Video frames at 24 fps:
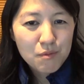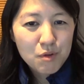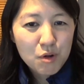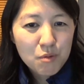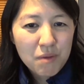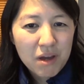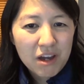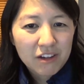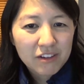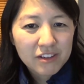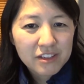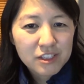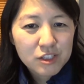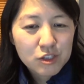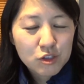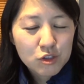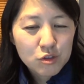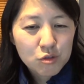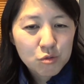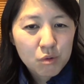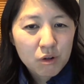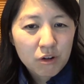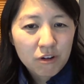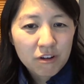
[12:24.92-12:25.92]

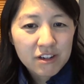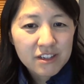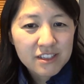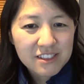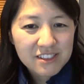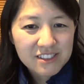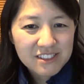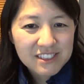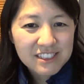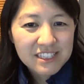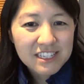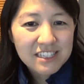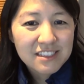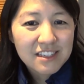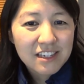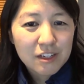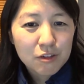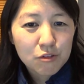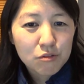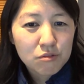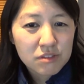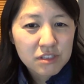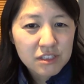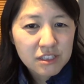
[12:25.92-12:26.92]
abnormalities, whereas, as I
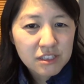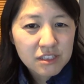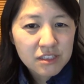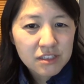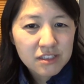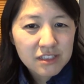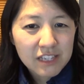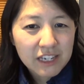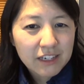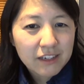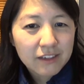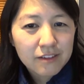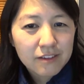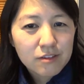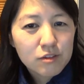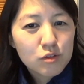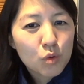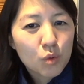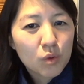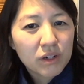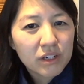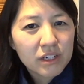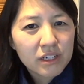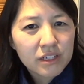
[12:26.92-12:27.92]
said, it was like
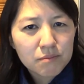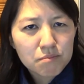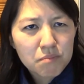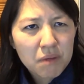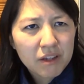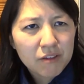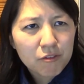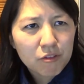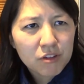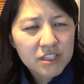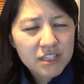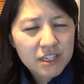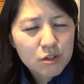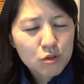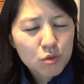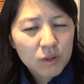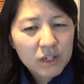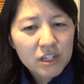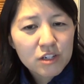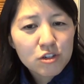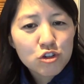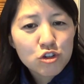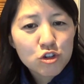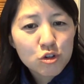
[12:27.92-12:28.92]

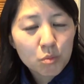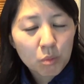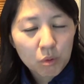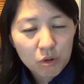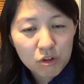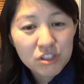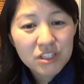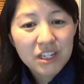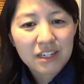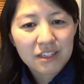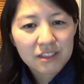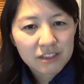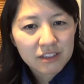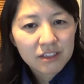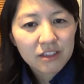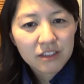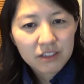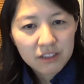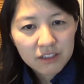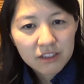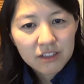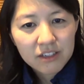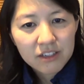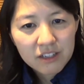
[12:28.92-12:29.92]
22%
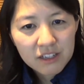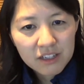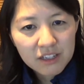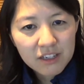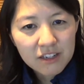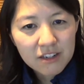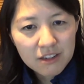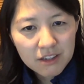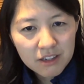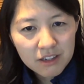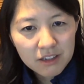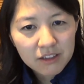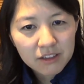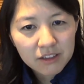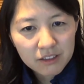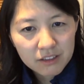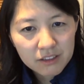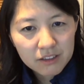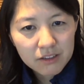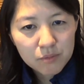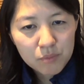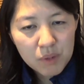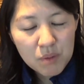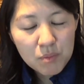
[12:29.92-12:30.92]
in
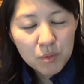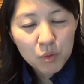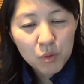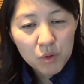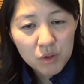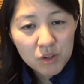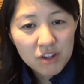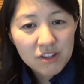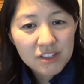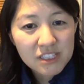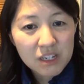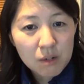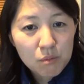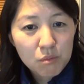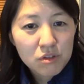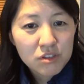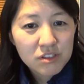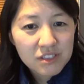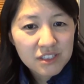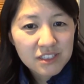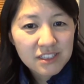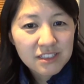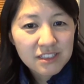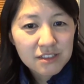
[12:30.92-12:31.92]
the people with
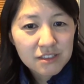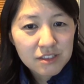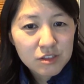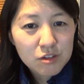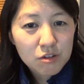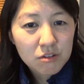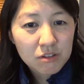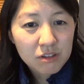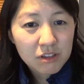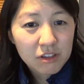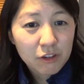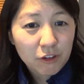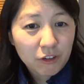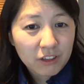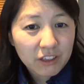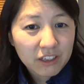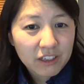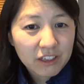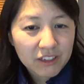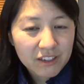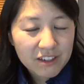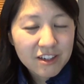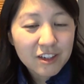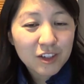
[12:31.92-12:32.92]
Alzheimer's disease. So
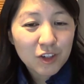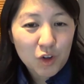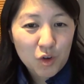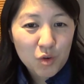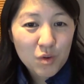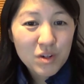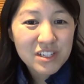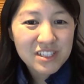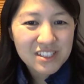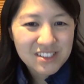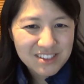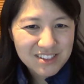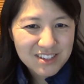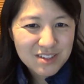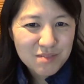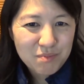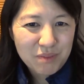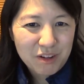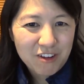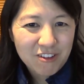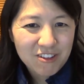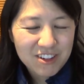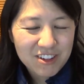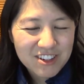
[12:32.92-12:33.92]
clearly increased
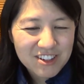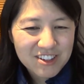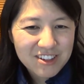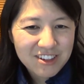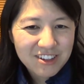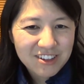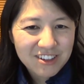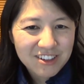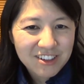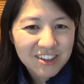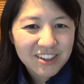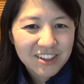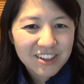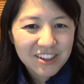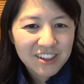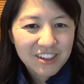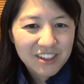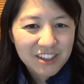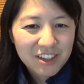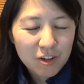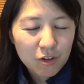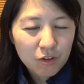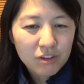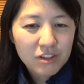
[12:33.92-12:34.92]
compared to,
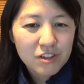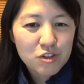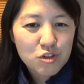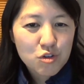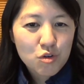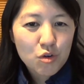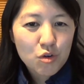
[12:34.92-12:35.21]
you know,